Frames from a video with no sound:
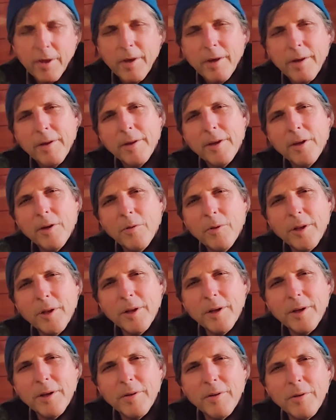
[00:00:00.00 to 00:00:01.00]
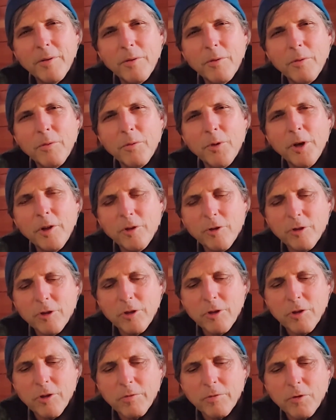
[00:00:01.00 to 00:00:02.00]
You know what?
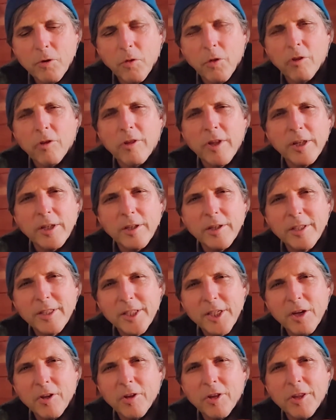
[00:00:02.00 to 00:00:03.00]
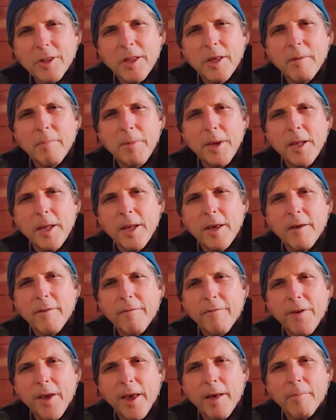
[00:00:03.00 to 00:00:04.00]
Researchers have told us that just the
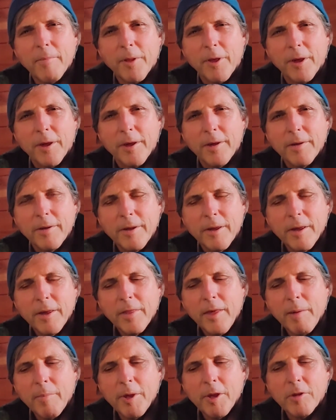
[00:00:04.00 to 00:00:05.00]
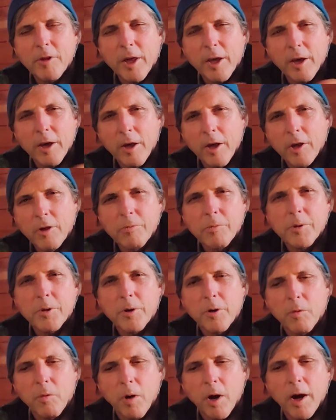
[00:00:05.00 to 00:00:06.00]
immediate family, that means like a
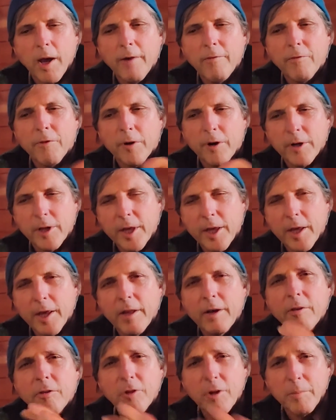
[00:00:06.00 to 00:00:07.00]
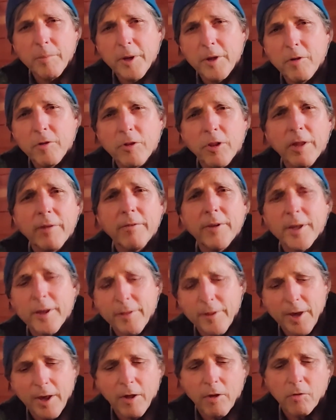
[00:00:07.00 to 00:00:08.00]
husband or a wife or a kid, somebody who's living
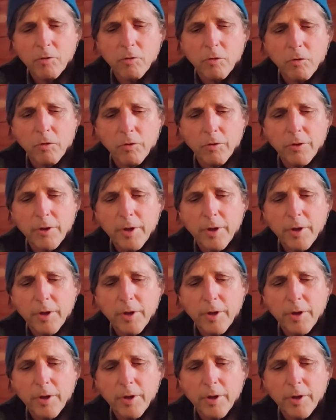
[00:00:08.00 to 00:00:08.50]
in the household,